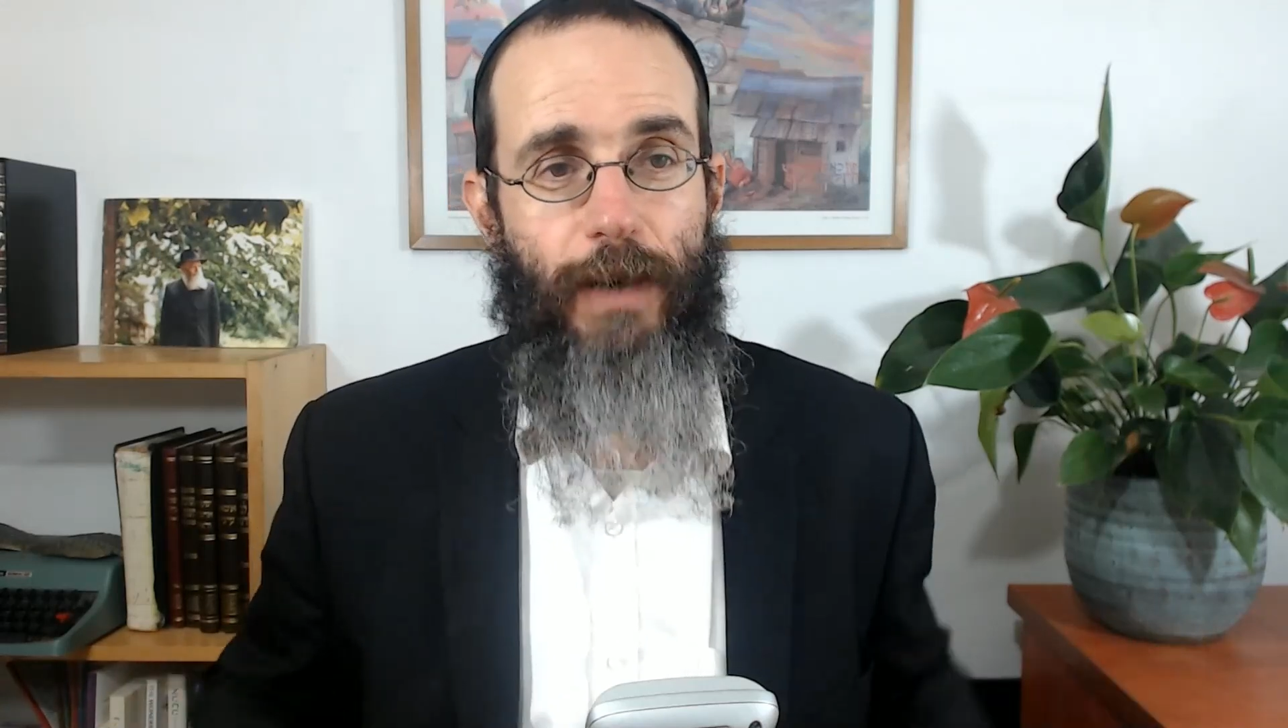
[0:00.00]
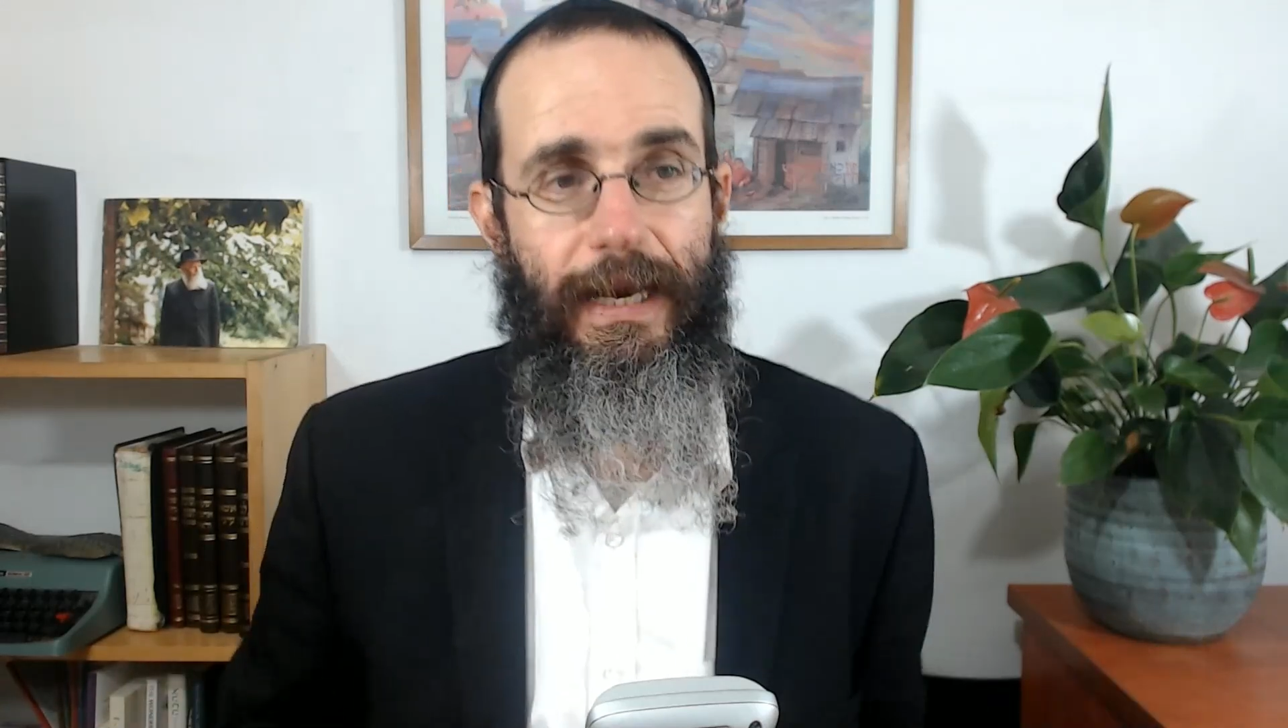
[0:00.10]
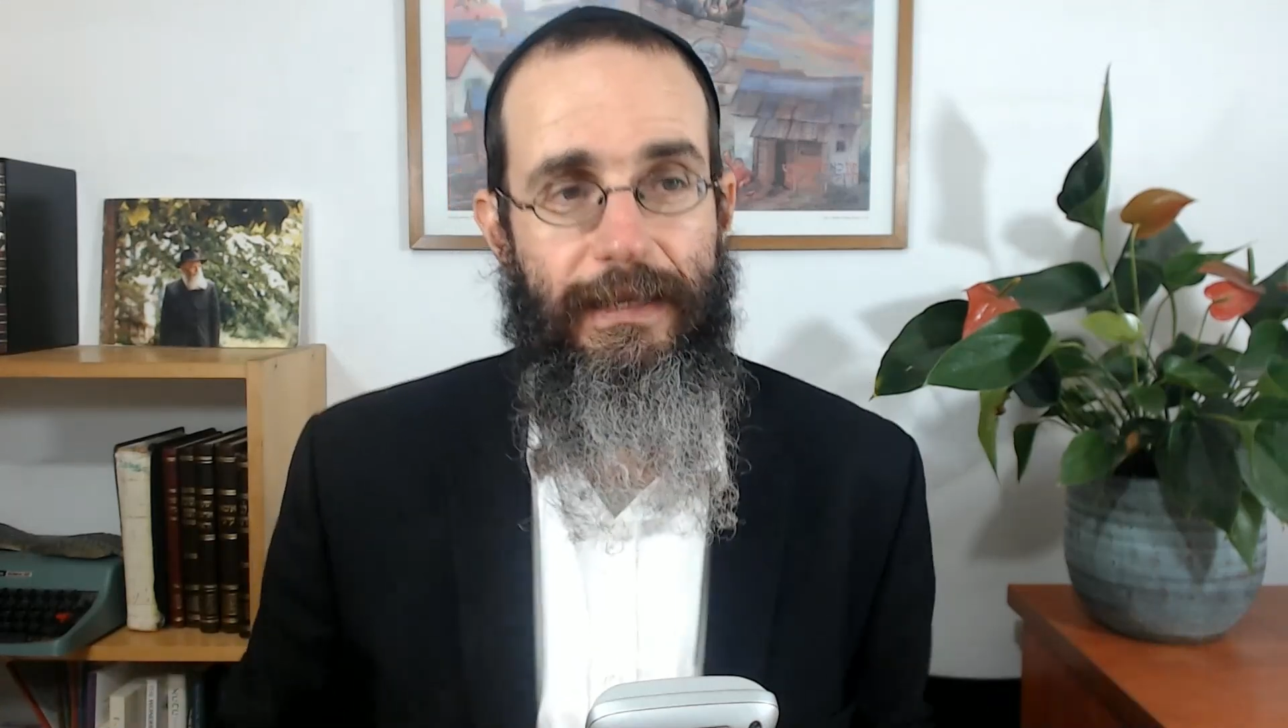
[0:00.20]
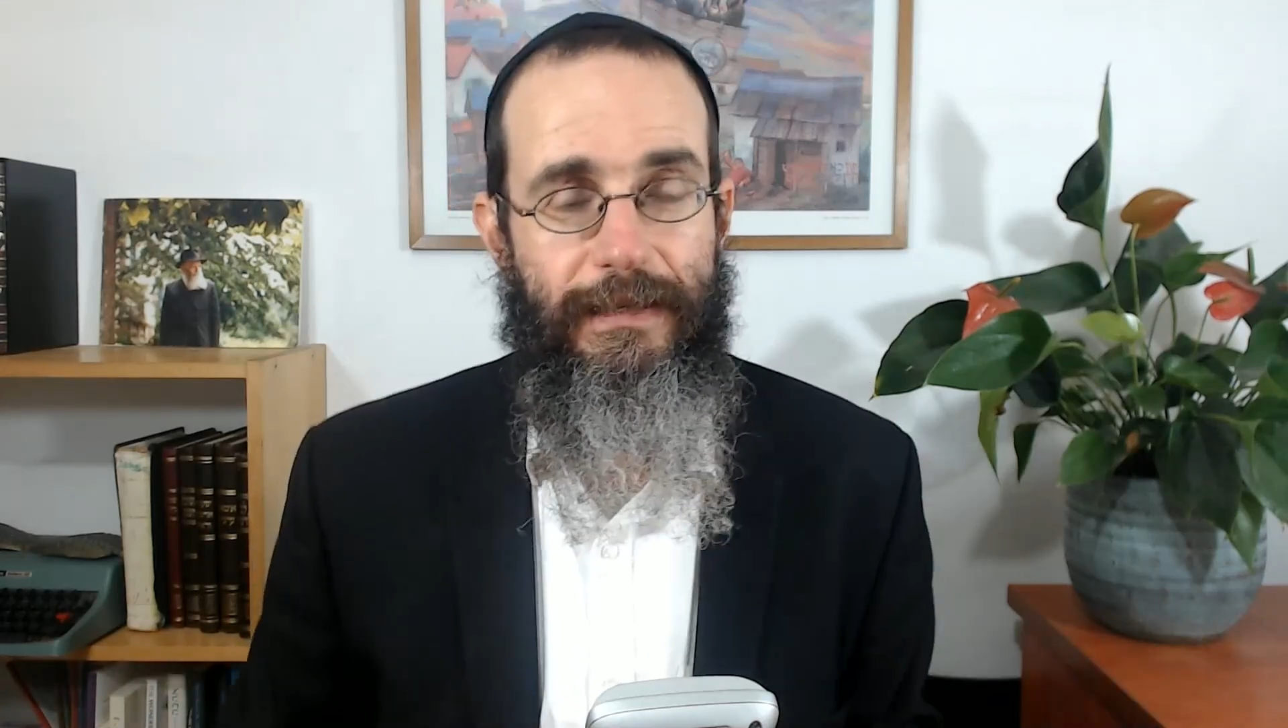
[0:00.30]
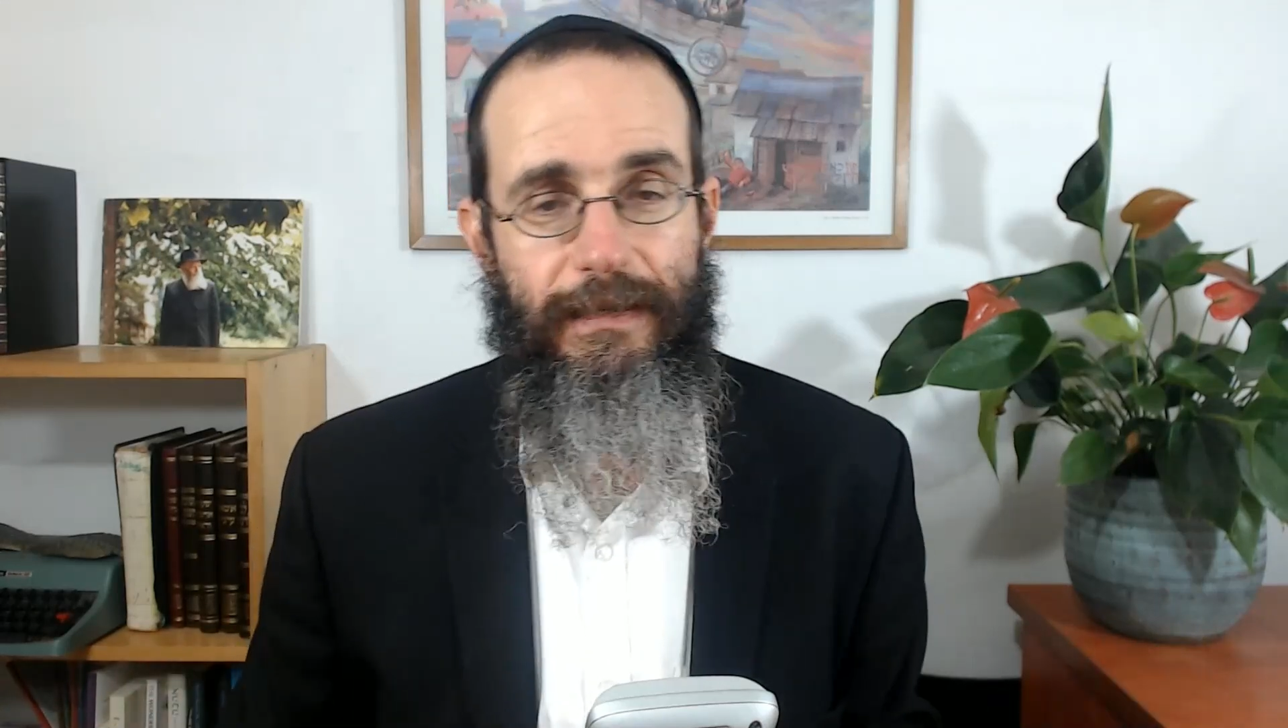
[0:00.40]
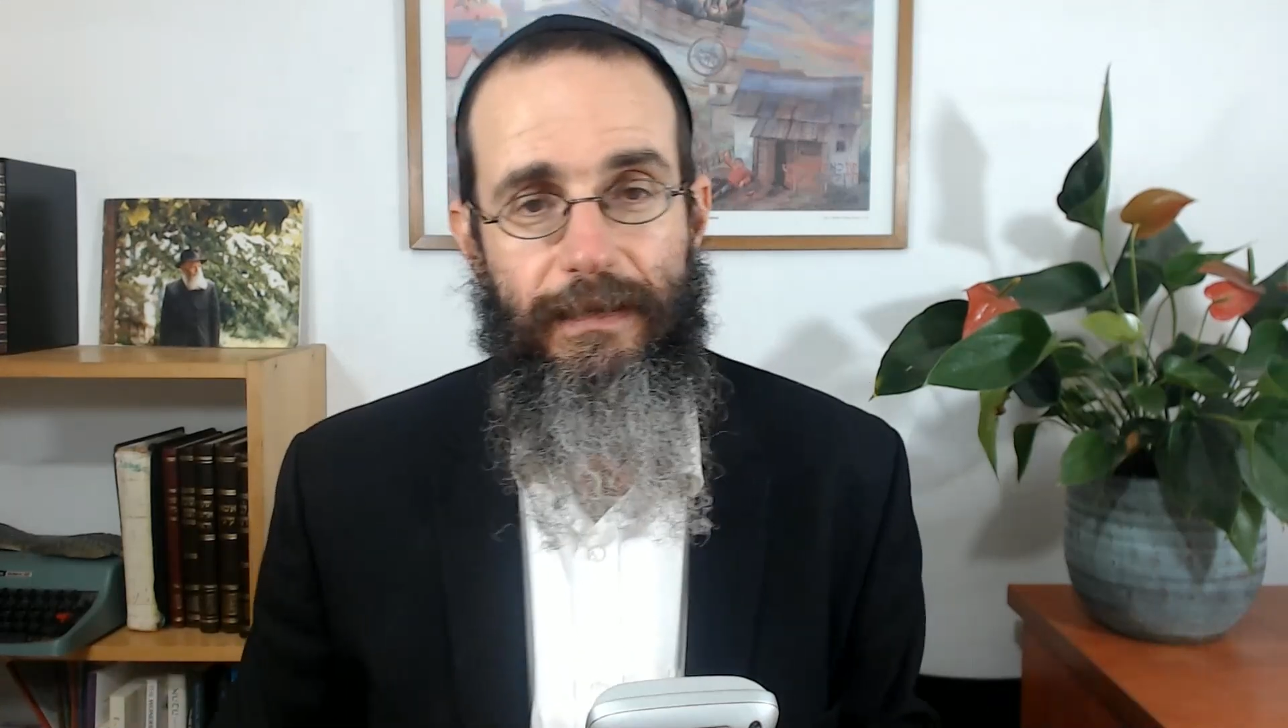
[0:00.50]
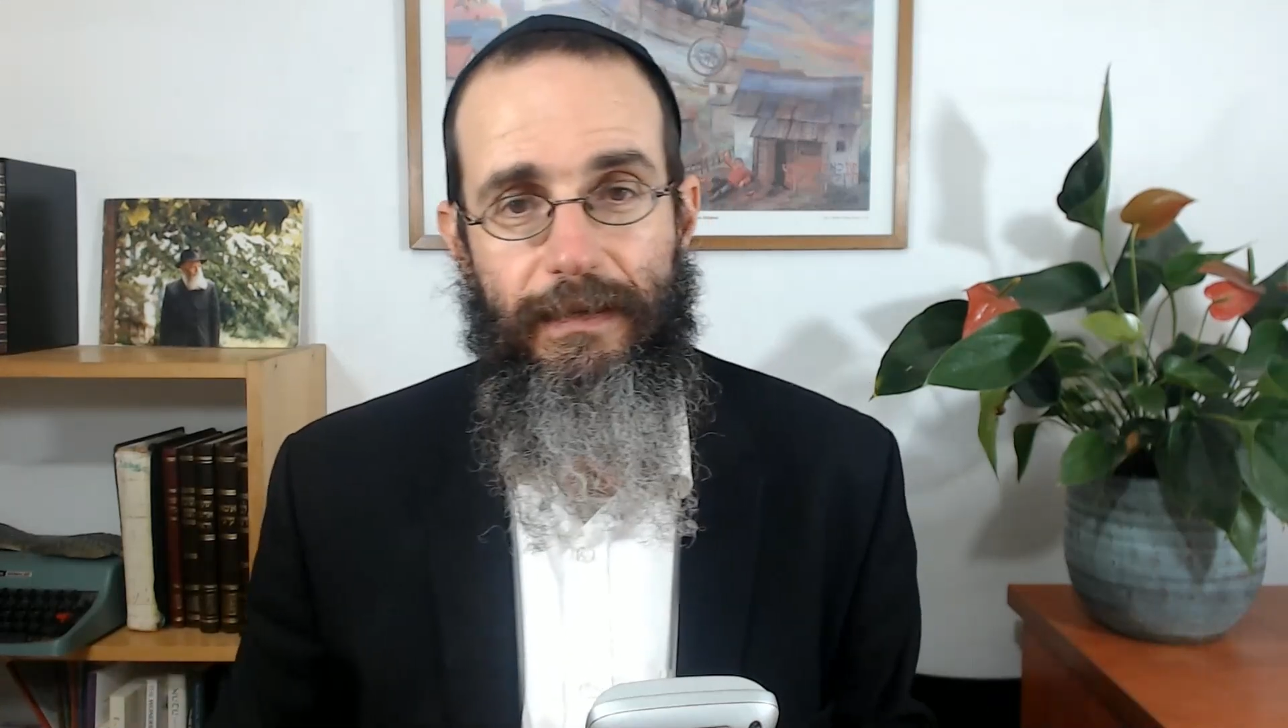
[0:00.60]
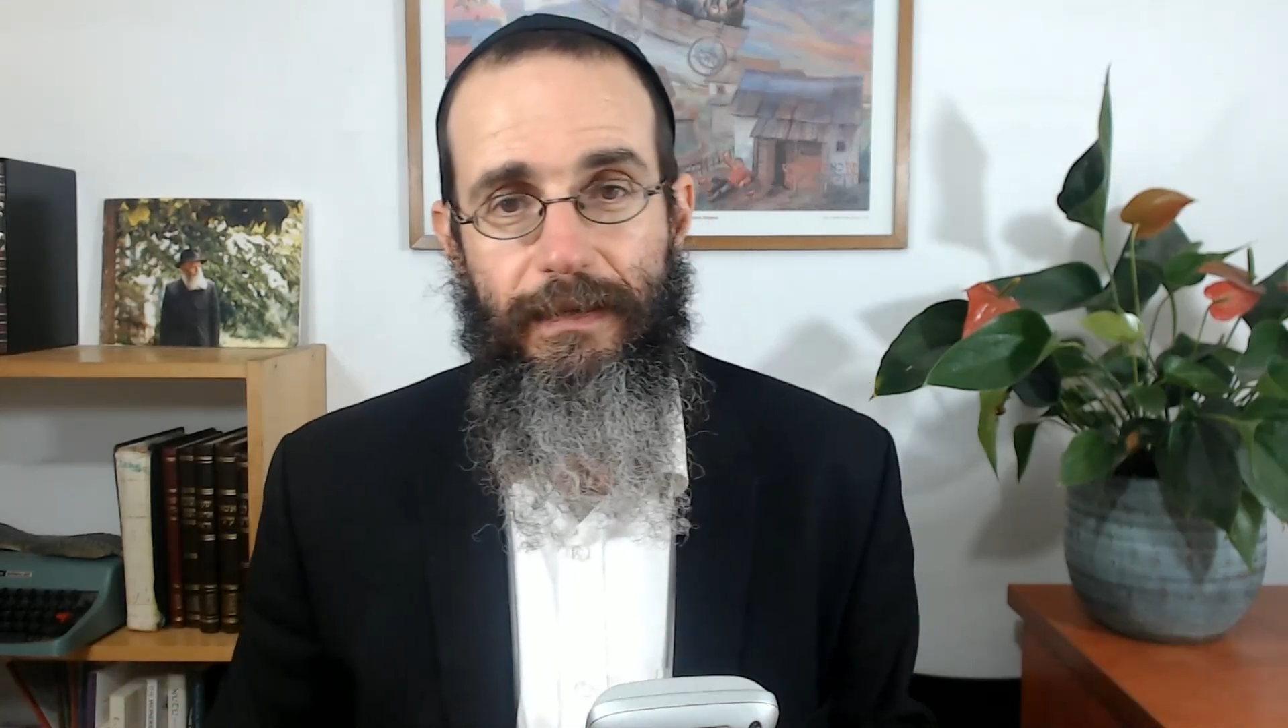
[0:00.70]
you ask